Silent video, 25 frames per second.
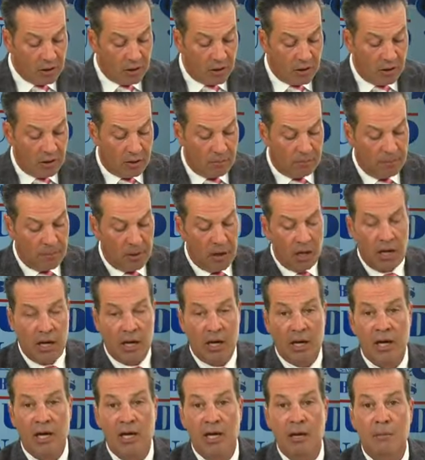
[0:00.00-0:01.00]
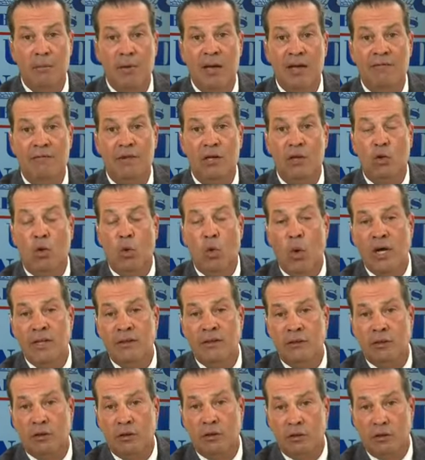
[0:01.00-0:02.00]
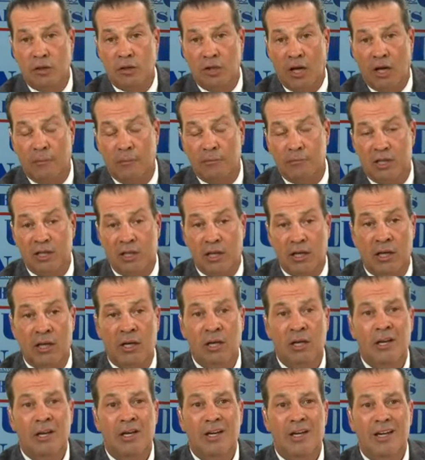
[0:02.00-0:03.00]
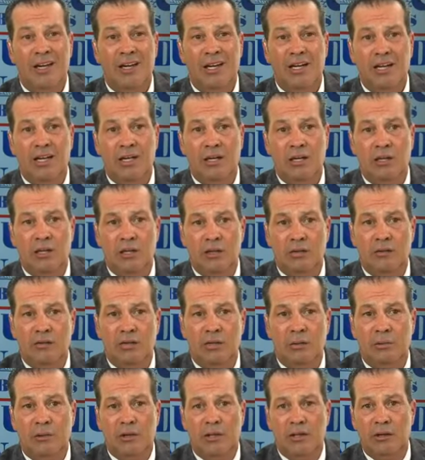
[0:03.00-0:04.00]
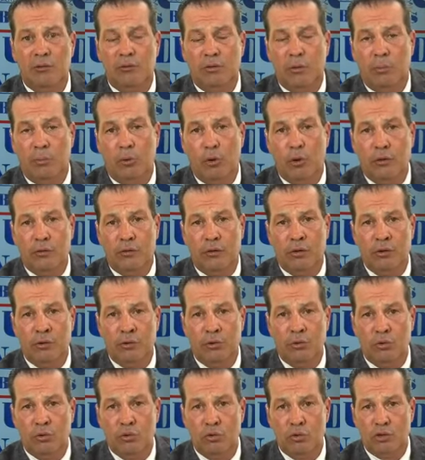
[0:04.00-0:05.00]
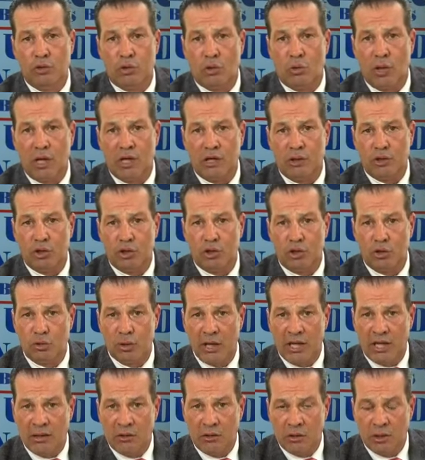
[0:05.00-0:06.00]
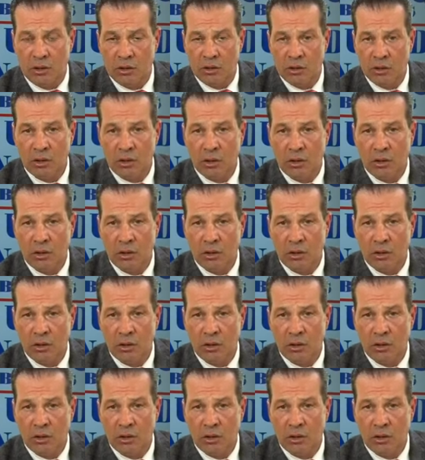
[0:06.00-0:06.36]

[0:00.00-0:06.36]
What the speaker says: I am having quite the good time today. I typically report the news quite straight.